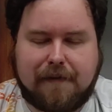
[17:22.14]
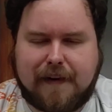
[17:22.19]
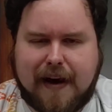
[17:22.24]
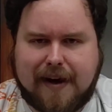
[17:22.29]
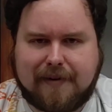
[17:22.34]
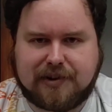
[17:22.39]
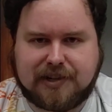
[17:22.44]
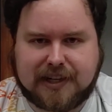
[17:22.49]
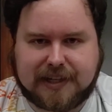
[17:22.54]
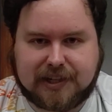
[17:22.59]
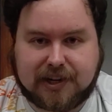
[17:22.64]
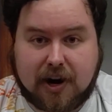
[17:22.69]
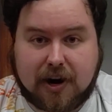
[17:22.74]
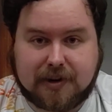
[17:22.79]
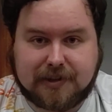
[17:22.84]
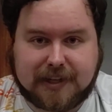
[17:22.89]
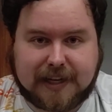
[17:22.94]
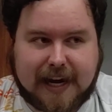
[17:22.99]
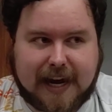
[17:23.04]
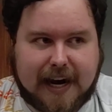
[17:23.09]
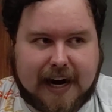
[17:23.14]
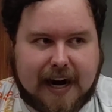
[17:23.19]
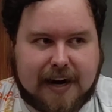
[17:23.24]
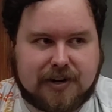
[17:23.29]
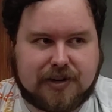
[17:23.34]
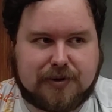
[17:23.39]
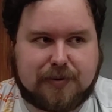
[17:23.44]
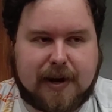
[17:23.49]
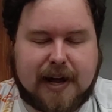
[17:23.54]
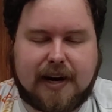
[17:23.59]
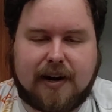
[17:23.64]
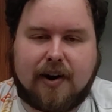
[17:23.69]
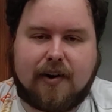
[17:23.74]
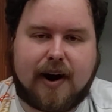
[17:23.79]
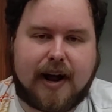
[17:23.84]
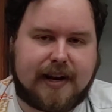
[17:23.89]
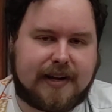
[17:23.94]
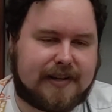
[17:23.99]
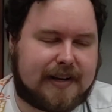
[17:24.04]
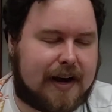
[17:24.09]
5 or 6 cards in hand. And I just went, all
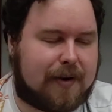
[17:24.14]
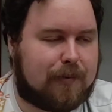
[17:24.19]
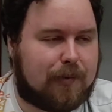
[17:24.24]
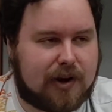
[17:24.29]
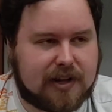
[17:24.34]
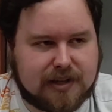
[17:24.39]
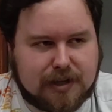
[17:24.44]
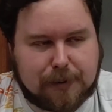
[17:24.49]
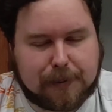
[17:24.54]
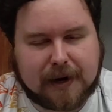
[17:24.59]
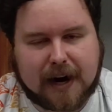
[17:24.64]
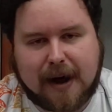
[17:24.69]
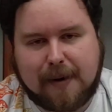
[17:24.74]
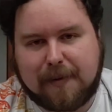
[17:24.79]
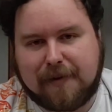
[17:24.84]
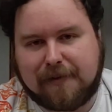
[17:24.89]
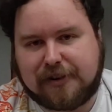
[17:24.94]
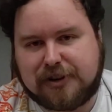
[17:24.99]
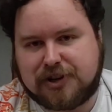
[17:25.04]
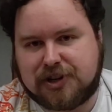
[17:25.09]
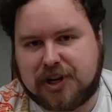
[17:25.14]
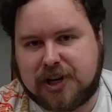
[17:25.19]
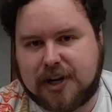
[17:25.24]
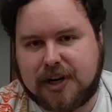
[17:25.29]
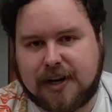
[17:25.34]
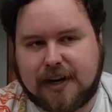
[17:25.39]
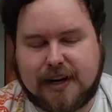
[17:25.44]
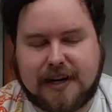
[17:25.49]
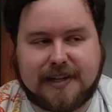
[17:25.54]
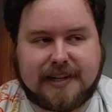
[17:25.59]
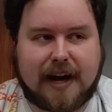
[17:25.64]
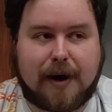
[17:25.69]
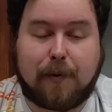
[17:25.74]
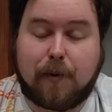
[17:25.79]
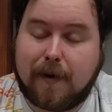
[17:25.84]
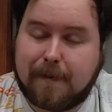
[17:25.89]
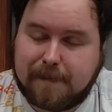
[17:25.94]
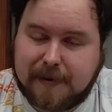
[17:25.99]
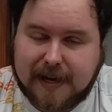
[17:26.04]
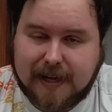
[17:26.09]
right, he's got 1 super combo for sure, he's got
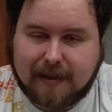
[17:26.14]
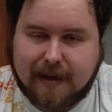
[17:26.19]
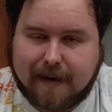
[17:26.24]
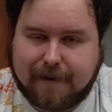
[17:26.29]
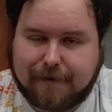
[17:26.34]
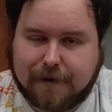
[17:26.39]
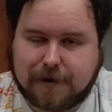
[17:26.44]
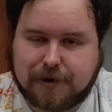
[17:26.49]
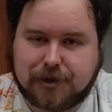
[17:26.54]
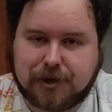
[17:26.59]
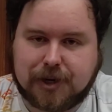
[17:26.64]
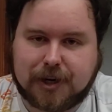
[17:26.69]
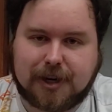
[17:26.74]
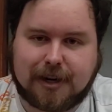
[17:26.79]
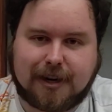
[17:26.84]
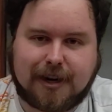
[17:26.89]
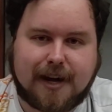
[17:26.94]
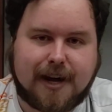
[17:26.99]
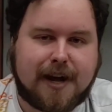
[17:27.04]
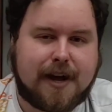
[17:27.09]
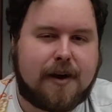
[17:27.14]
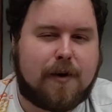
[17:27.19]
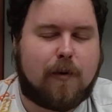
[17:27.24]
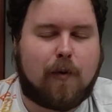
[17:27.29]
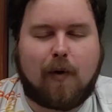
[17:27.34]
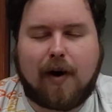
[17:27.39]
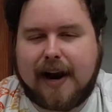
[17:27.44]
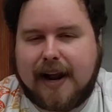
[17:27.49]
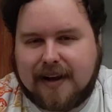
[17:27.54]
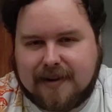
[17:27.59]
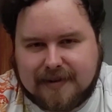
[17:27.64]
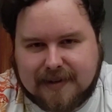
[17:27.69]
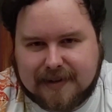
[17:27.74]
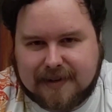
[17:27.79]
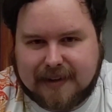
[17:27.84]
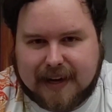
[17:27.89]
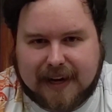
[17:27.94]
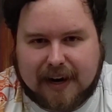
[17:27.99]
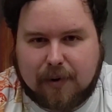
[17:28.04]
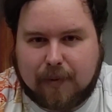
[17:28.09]
1 Pilaf for sure, what else
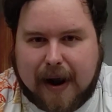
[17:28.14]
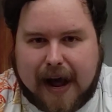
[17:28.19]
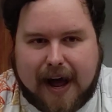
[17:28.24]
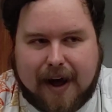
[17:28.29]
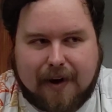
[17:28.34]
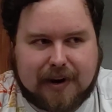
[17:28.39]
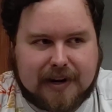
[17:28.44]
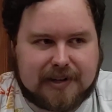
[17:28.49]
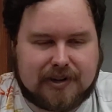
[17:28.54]
is around?